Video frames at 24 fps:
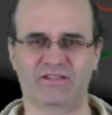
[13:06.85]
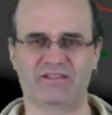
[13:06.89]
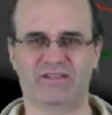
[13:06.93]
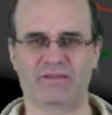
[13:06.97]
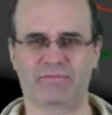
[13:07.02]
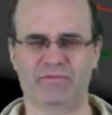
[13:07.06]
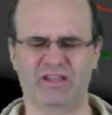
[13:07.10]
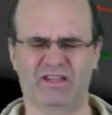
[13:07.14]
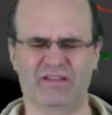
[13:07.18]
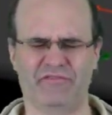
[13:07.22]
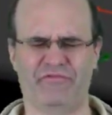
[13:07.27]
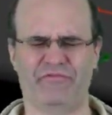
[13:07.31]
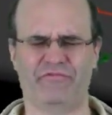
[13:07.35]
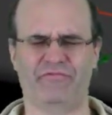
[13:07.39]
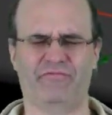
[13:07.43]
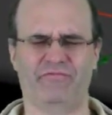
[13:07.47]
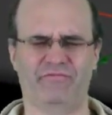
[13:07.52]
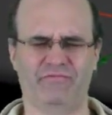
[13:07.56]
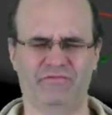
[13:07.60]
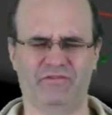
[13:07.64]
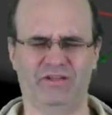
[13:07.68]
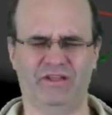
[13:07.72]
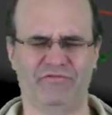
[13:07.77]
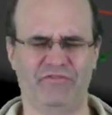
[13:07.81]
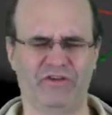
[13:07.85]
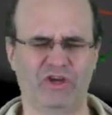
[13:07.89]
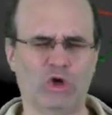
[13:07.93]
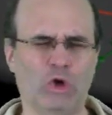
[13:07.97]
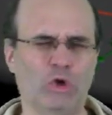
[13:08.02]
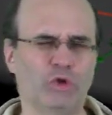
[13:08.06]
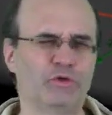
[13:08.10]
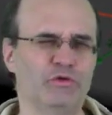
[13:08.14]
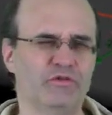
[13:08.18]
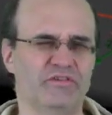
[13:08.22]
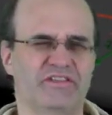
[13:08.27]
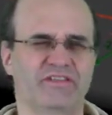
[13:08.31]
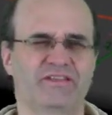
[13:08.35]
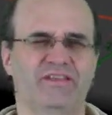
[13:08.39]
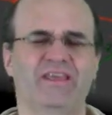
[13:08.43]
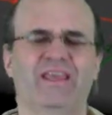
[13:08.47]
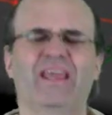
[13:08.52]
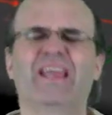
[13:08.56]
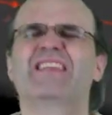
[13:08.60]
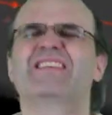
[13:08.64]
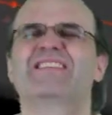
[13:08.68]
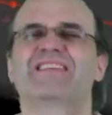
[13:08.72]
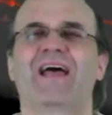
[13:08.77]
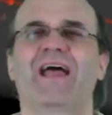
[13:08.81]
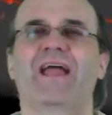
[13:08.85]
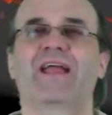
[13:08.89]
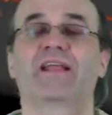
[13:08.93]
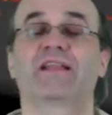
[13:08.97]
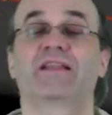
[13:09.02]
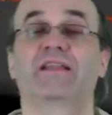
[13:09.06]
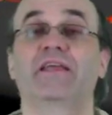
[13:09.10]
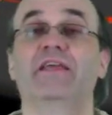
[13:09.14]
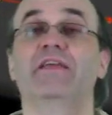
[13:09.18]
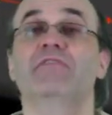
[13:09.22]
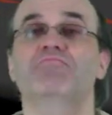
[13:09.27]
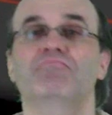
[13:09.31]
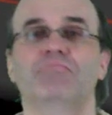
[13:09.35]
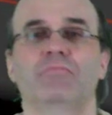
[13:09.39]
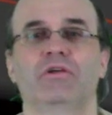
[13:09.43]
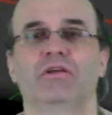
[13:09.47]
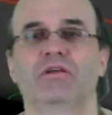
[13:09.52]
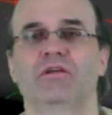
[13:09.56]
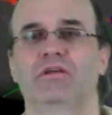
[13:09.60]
bit difficult to see exactly